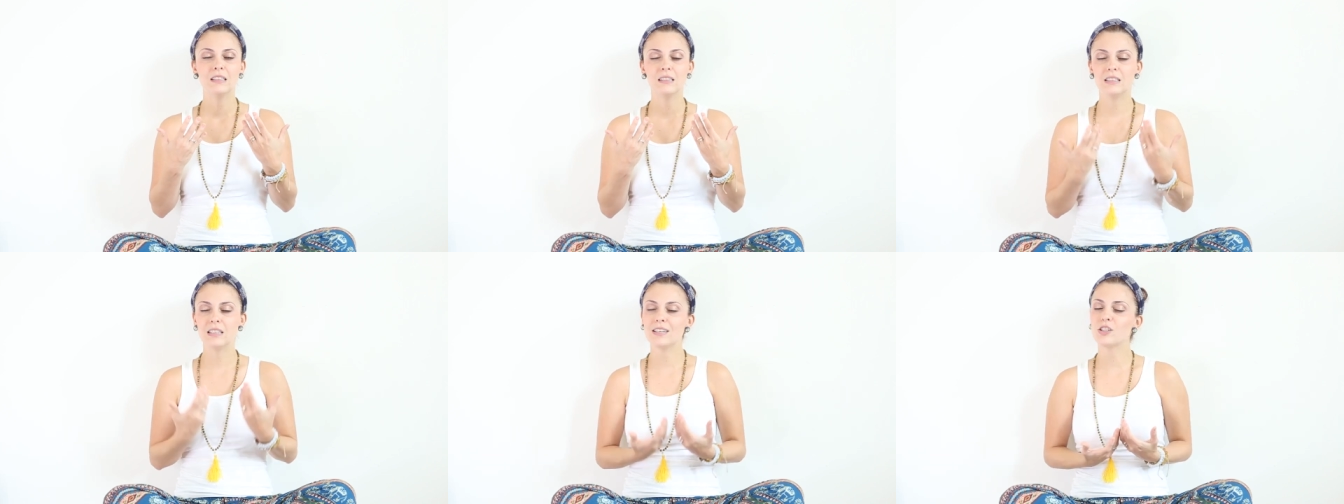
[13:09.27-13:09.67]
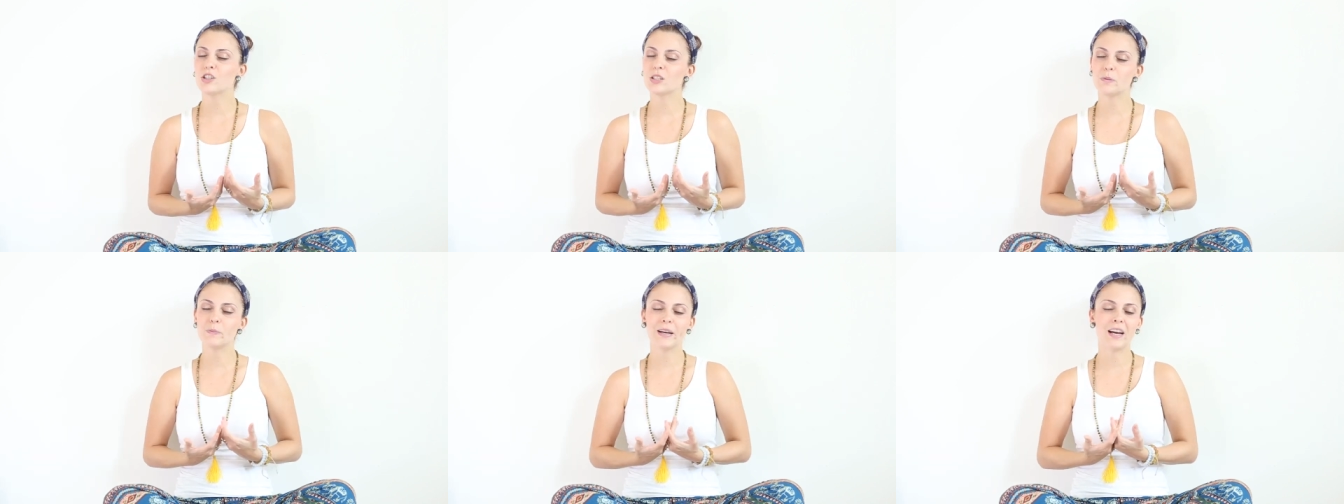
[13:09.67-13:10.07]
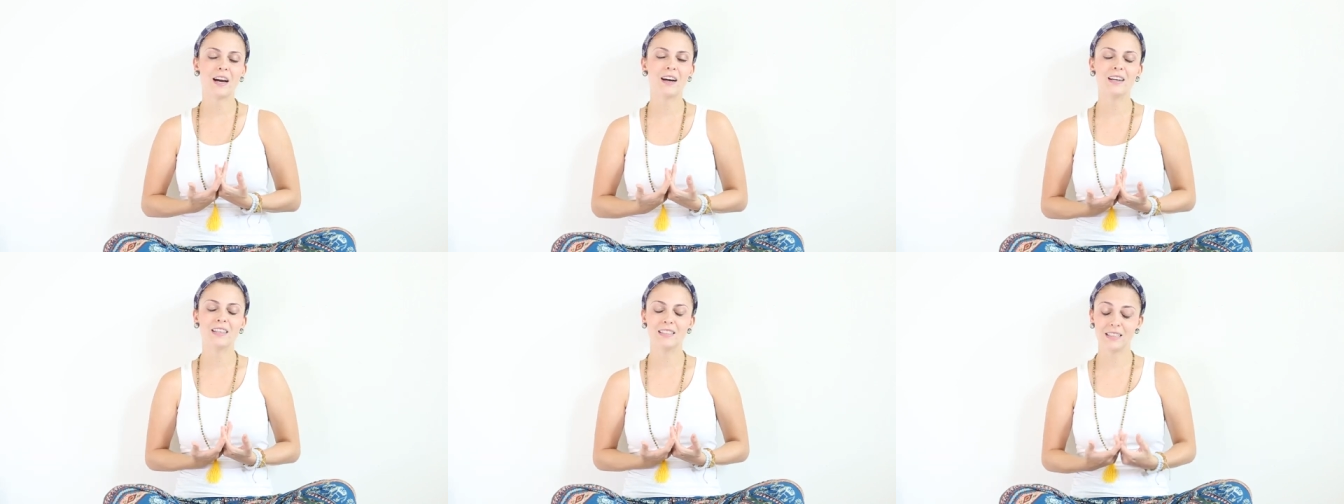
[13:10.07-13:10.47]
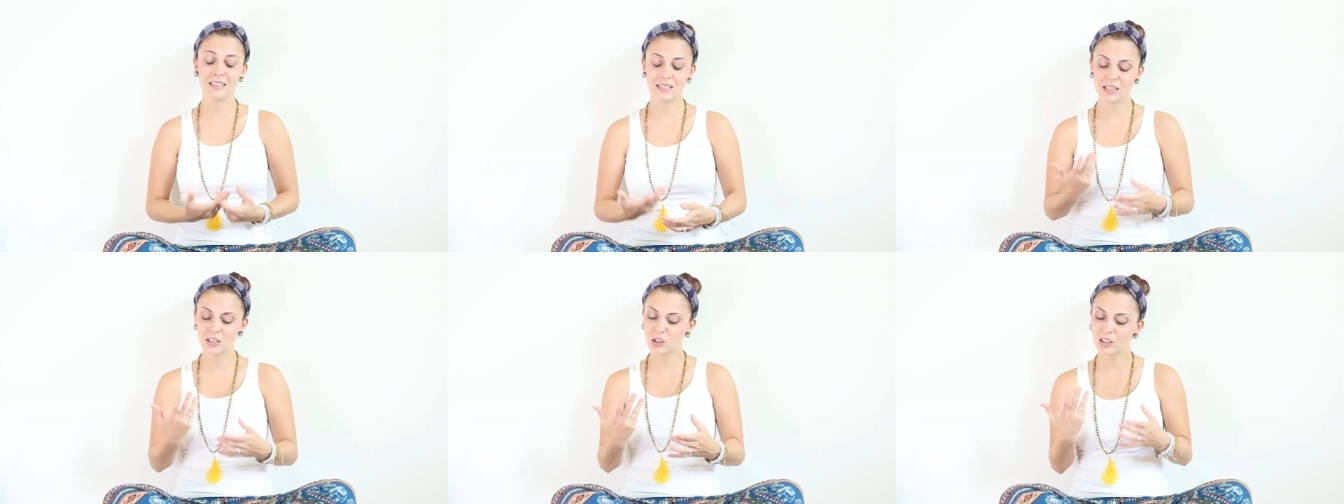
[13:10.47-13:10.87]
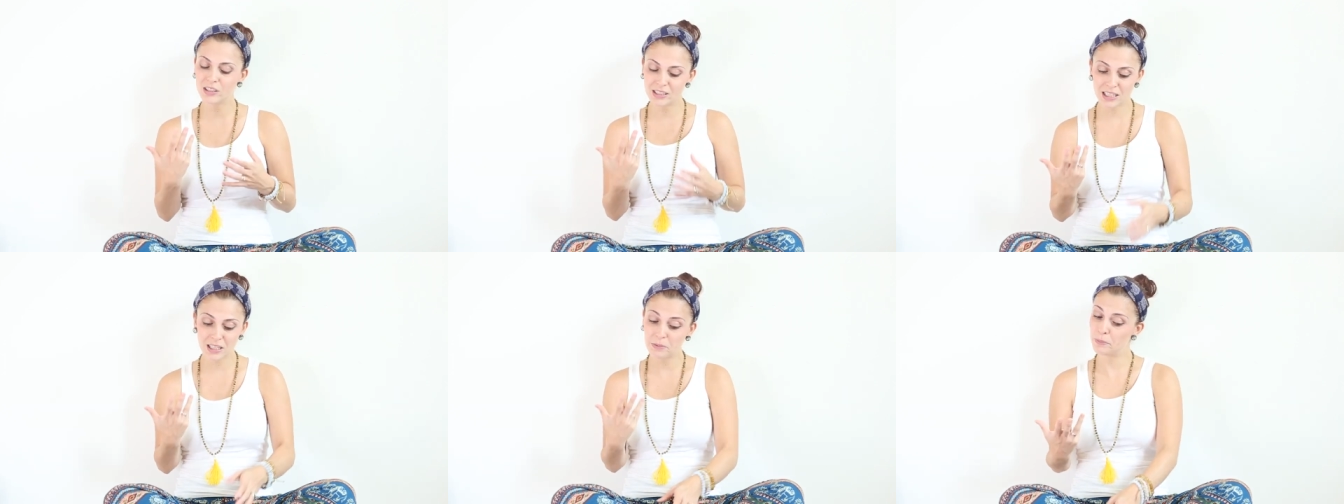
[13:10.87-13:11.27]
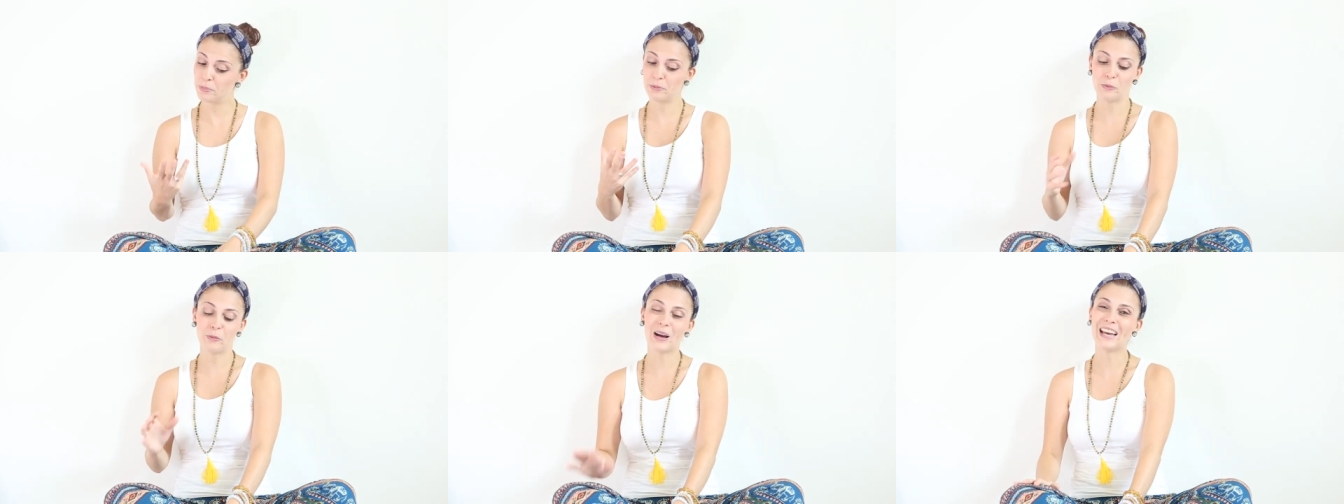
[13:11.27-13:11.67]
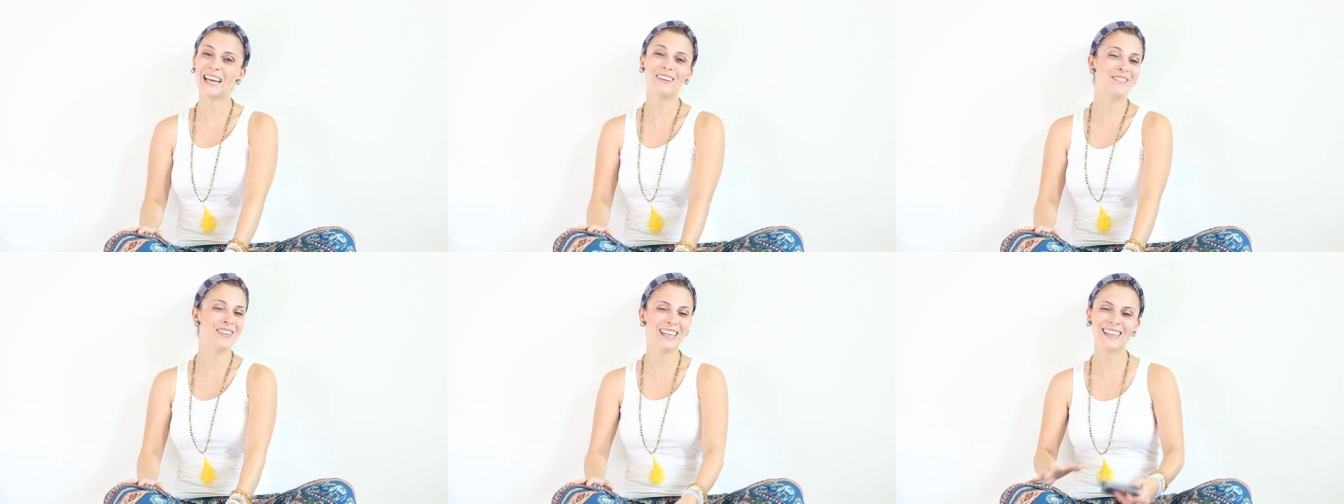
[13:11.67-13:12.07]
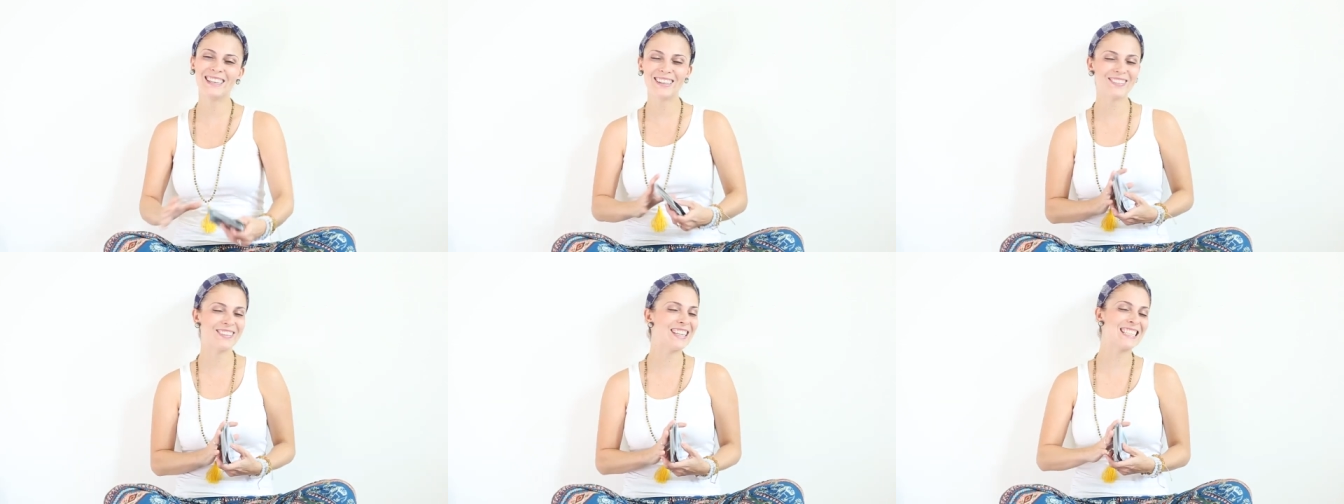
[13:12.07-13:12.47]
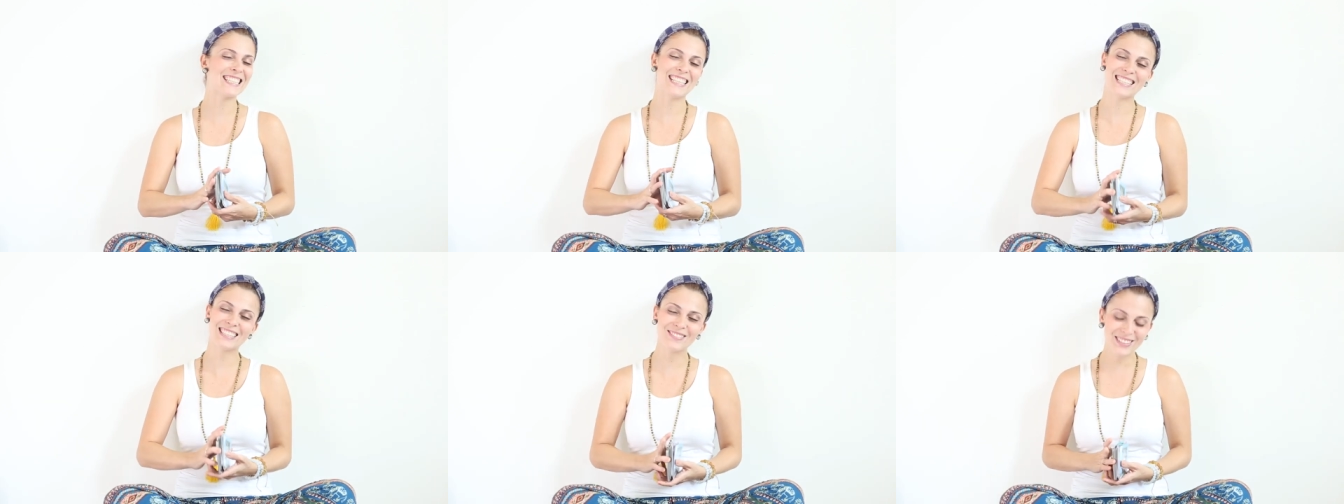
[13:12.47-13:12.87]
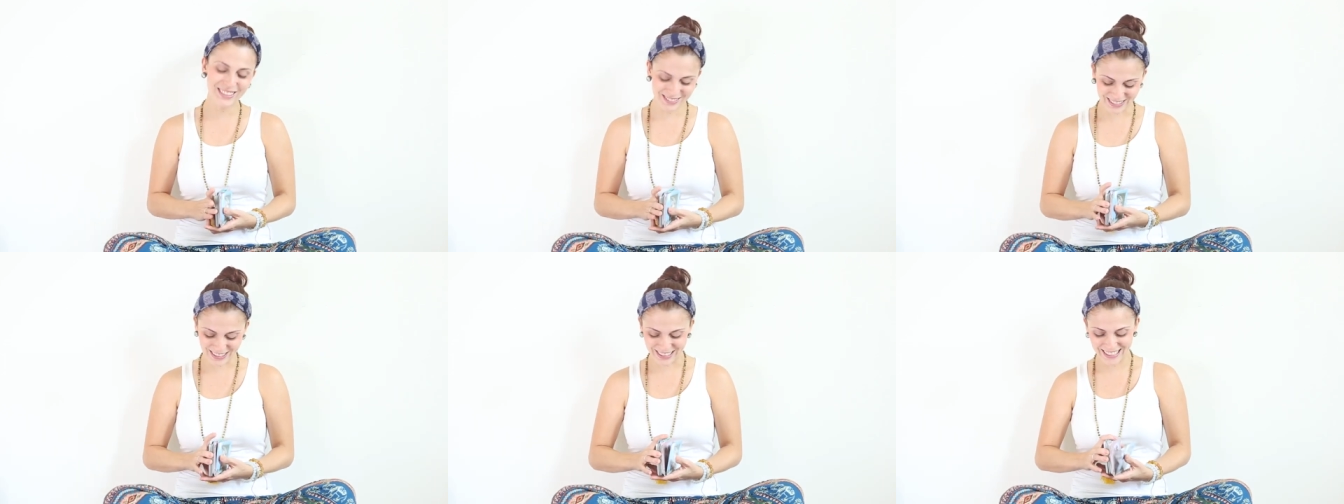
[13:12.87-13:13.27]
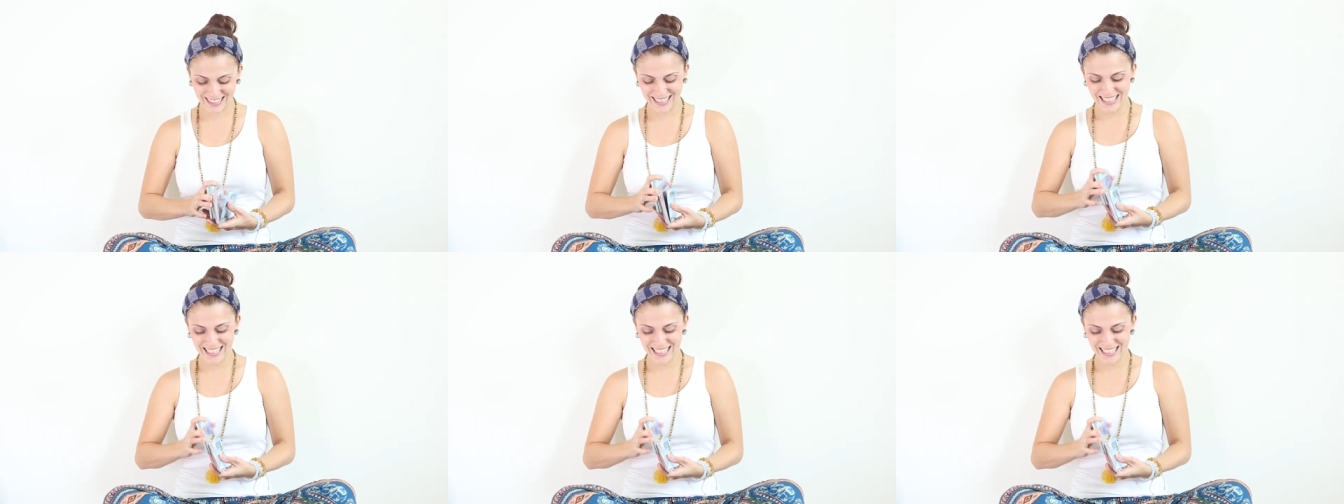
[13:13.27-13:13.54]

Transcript: touches my heart in such a deep way. But anyways, let's move on.